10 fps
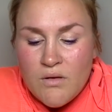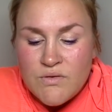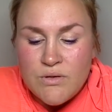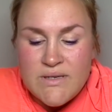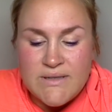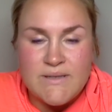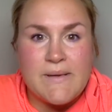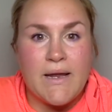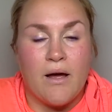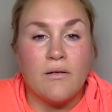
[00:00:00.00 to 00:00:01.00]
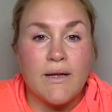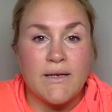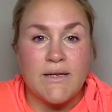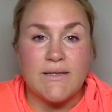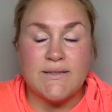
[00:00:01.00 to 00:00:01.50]
So he sits me down,
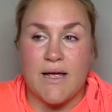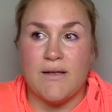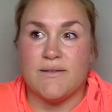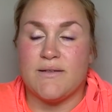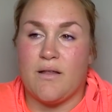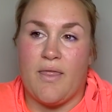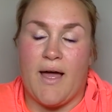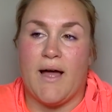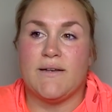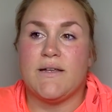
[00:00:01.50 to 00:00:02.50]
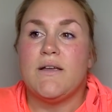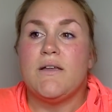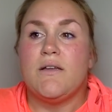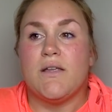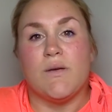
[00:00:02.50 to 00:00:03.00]
and he says that
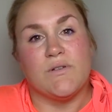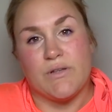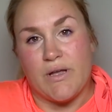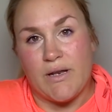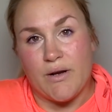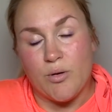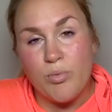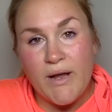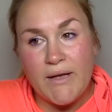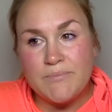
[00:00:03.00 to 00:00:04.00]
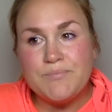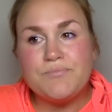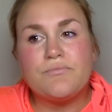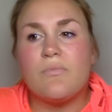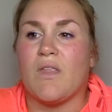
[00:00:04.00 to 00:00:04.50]
he was looking at her brain,
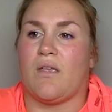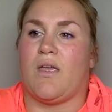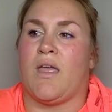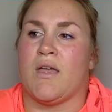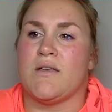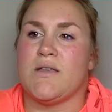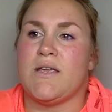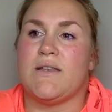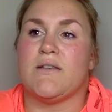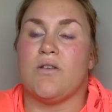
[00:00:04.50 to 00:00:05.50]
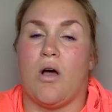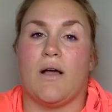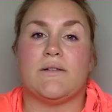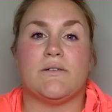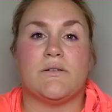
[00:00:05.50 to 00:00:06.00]
and he did
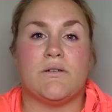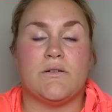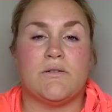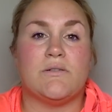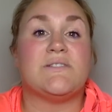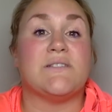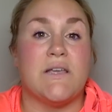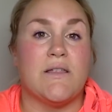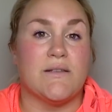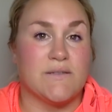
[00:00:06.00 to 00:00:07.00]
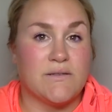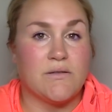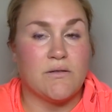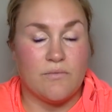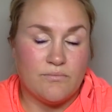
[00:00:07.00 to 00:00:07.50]
not see this
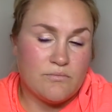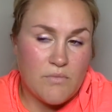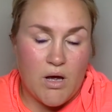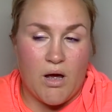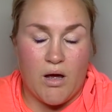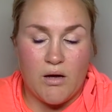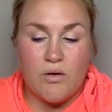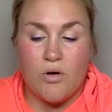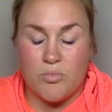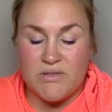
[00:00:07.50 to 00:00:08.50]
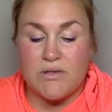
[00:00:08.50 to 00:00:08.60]
corpus